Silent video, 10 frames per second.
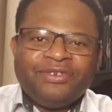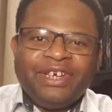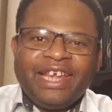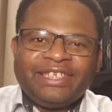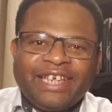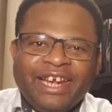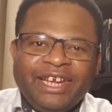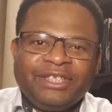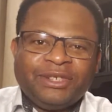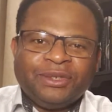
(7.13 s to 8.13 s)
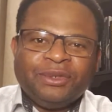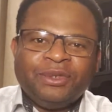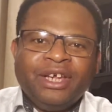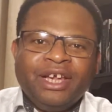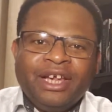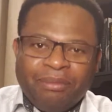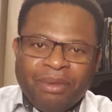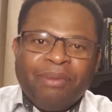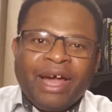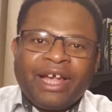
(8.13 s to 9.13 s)
Really excited to
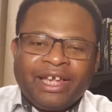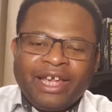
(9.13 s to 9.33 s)
be back